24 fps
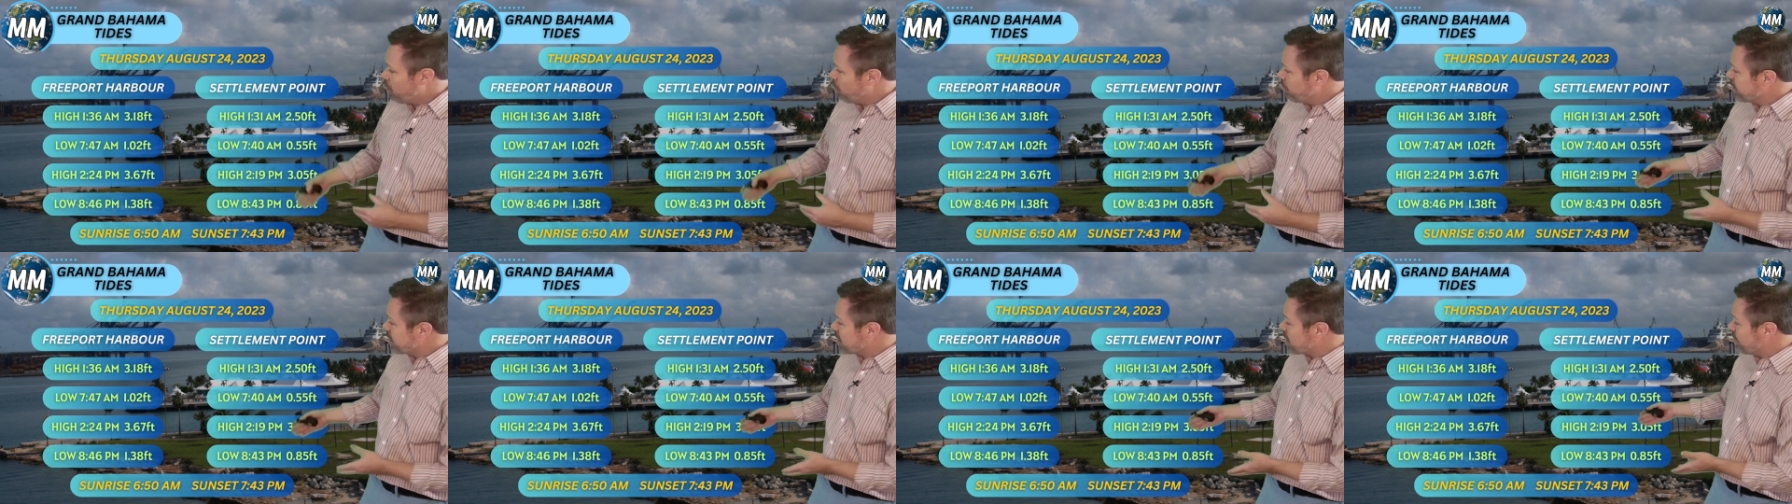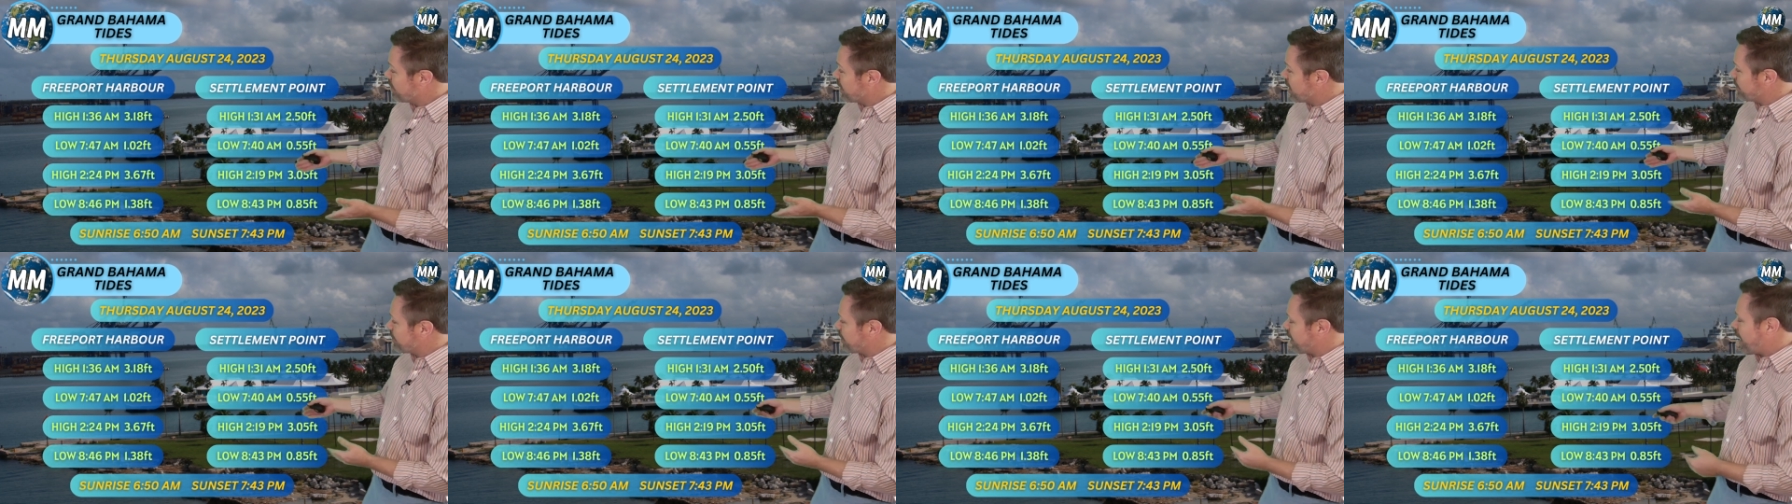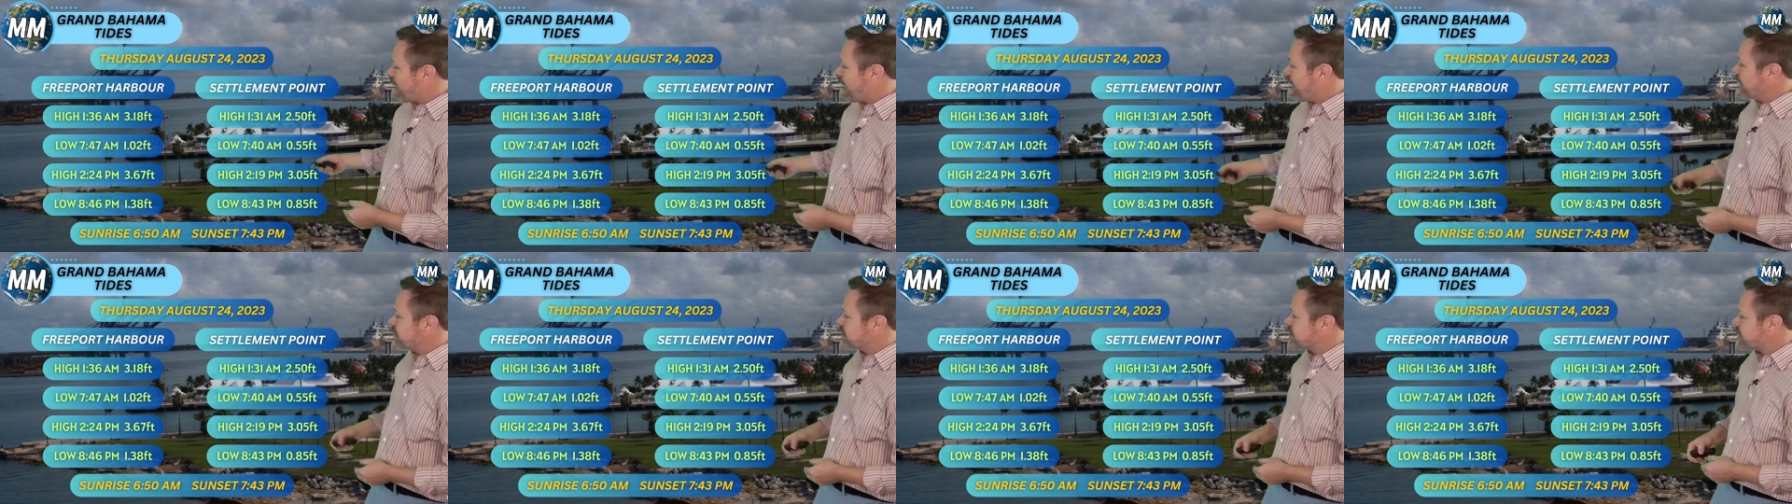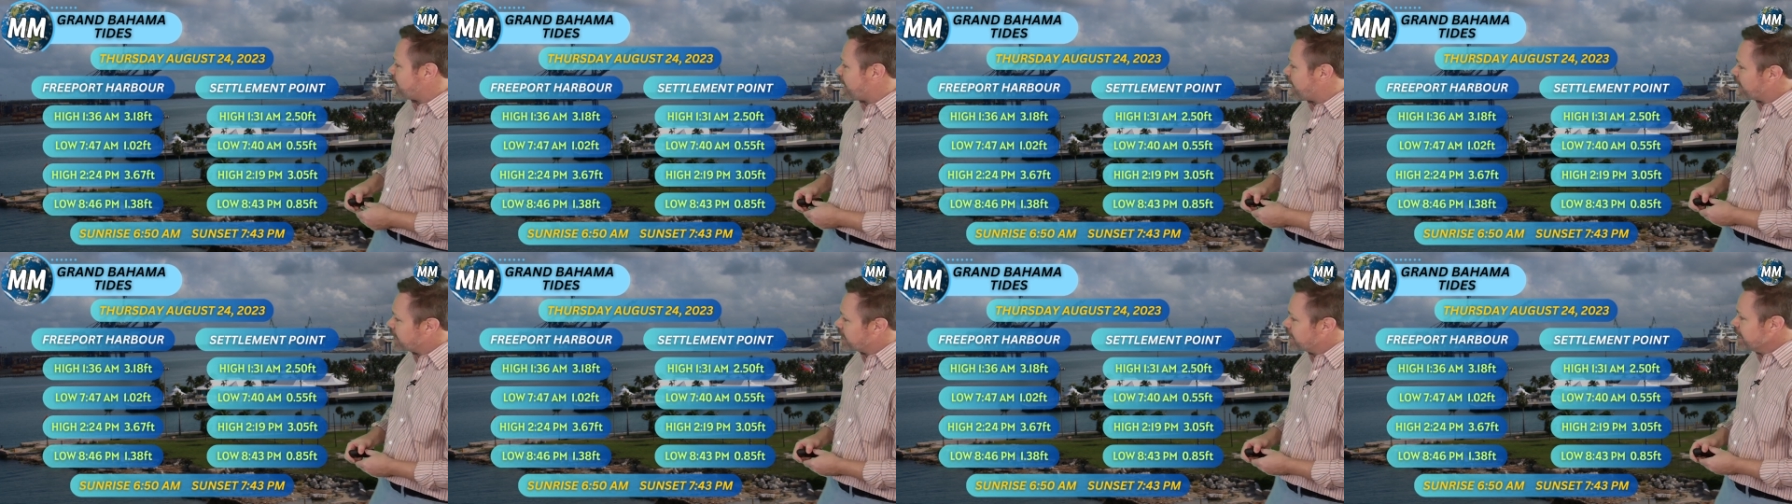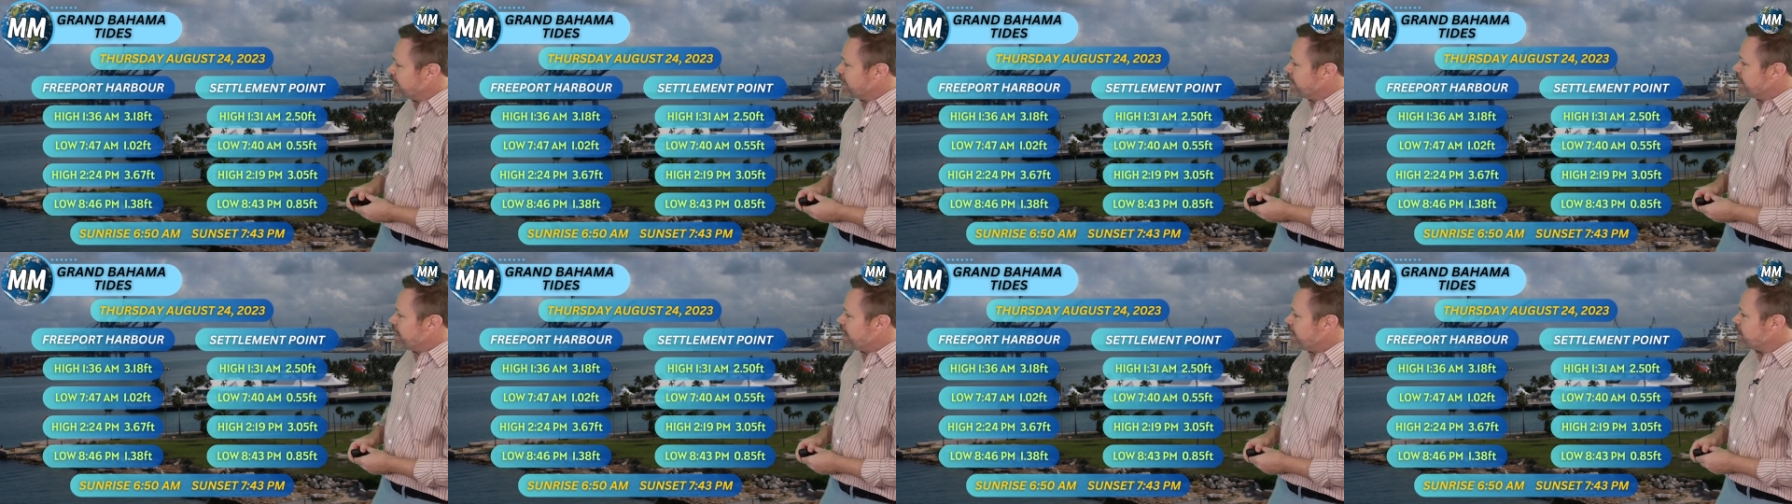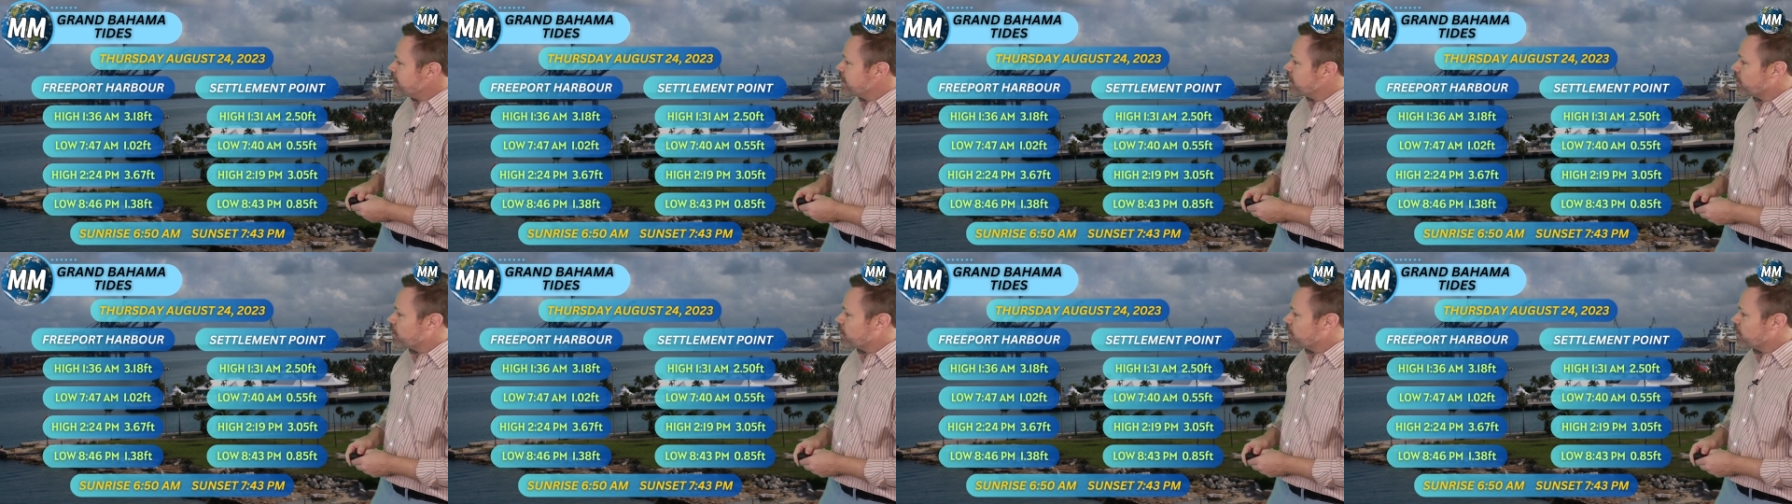We'll be coming up on a high tide in the